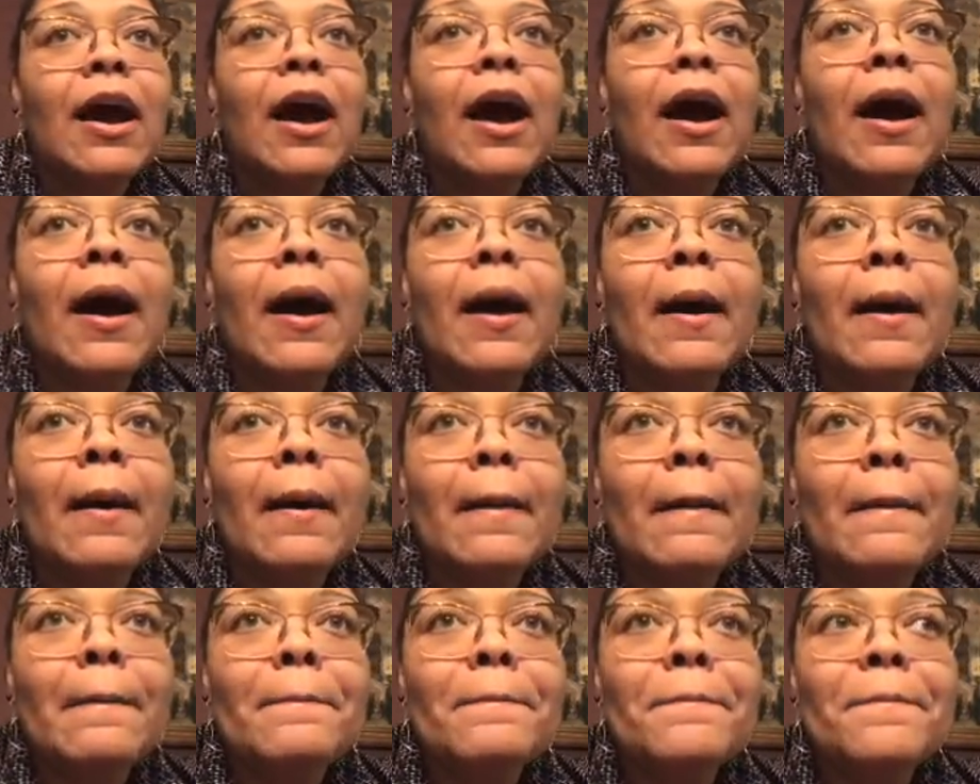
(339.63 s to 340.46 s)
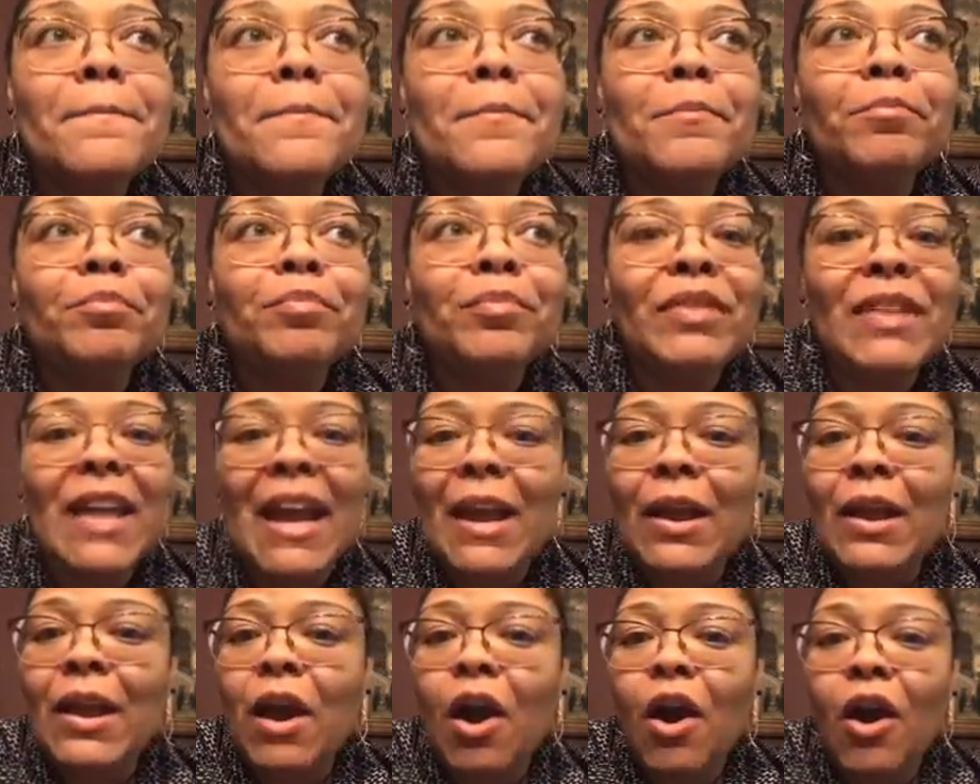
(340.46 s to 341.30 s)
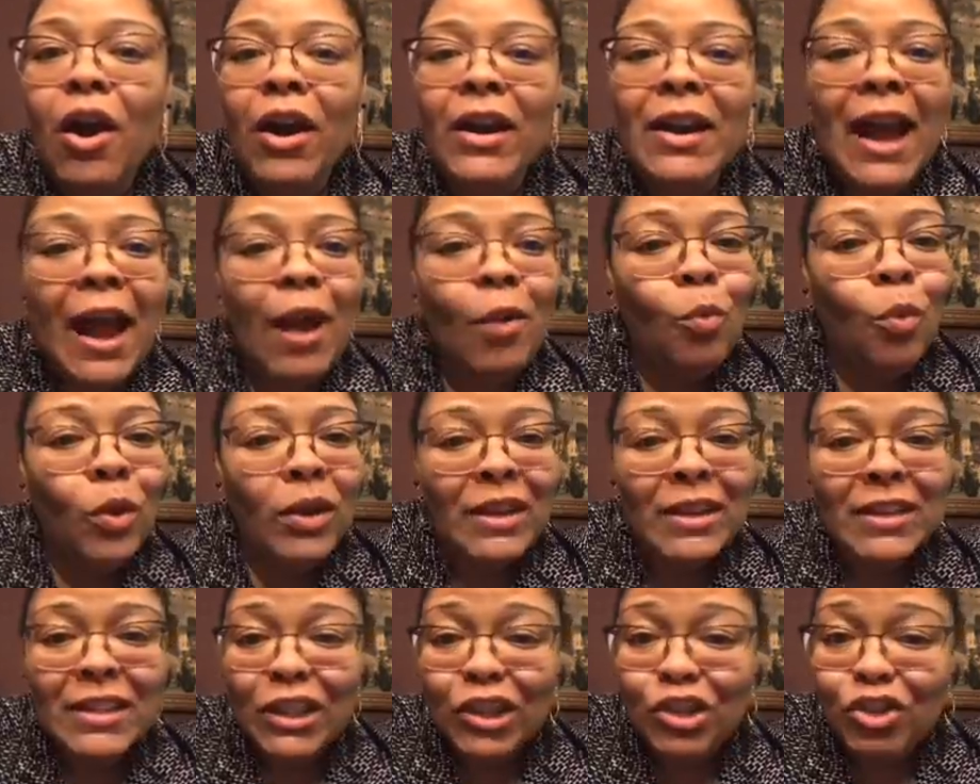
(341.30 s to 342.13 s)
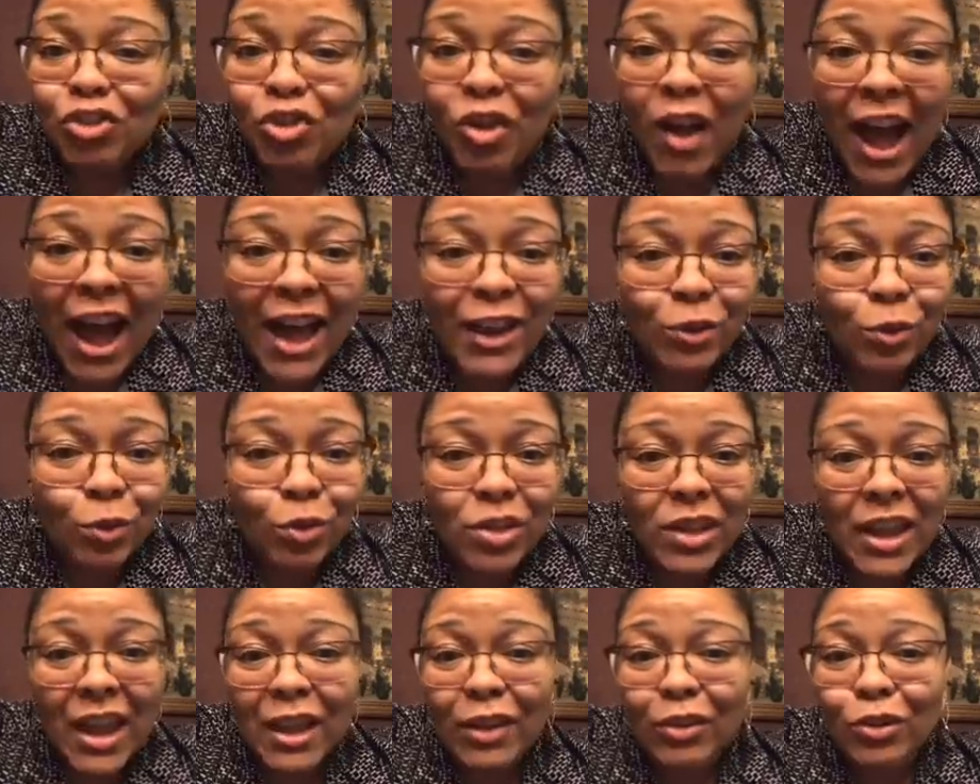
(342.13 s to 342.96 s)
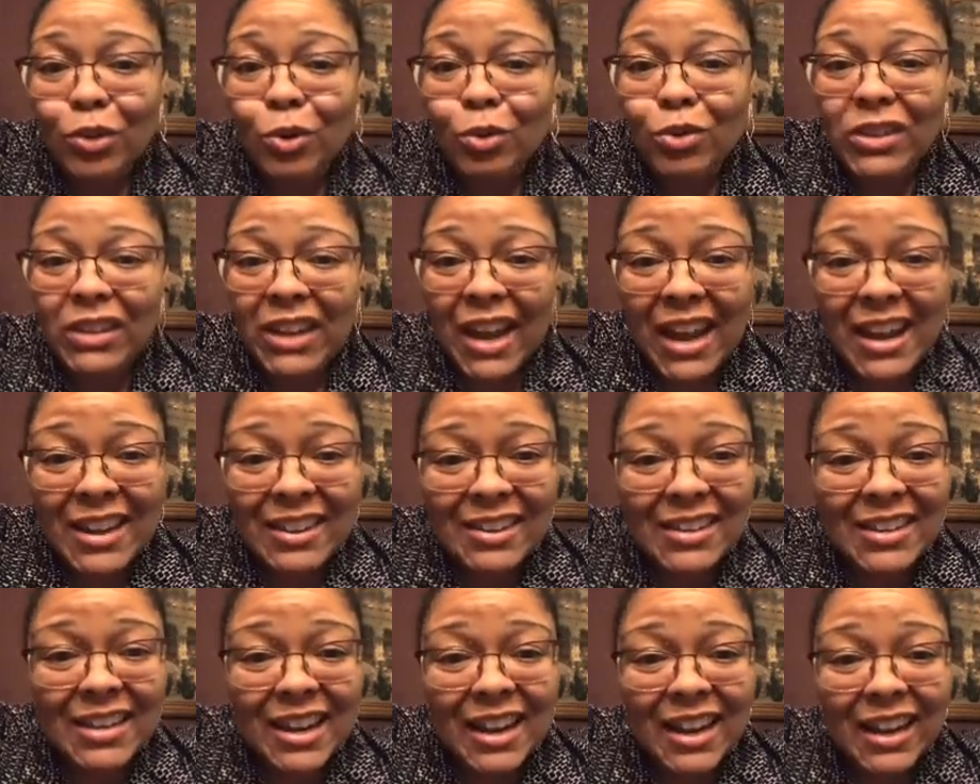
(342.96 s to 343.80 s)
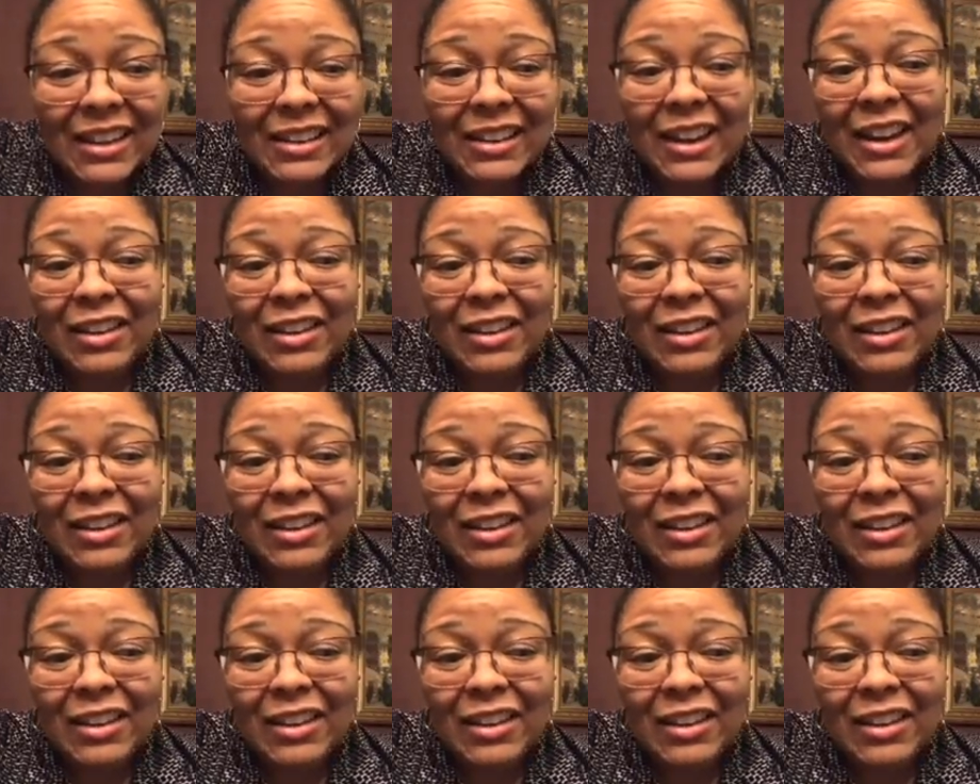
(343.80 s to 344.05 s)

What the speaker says: They are not willing to try new things, no tasting.